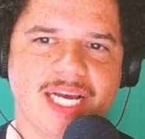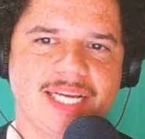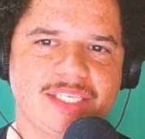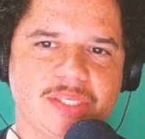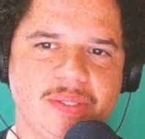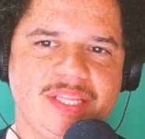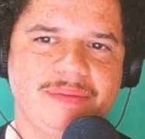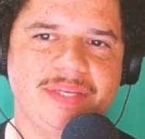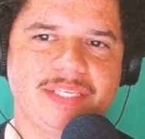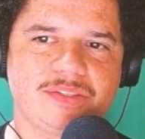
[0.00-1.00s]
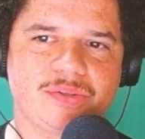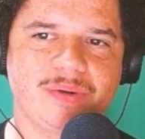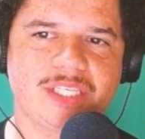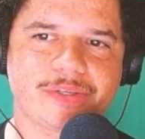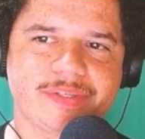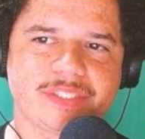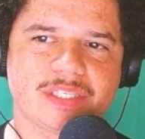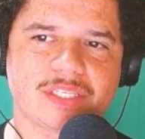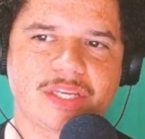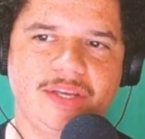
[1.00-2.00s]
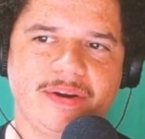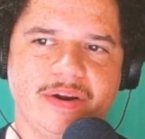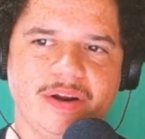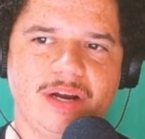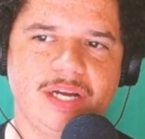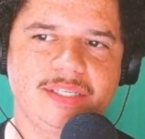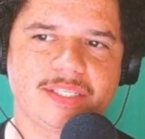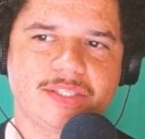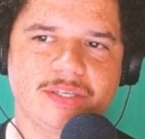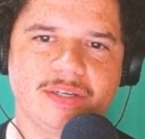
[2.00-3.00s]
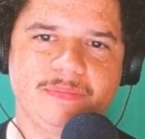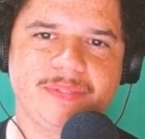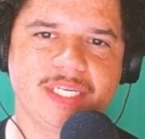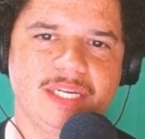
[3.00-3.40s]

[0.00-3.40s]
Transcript: I showed them his treasures, secure, undisturbed.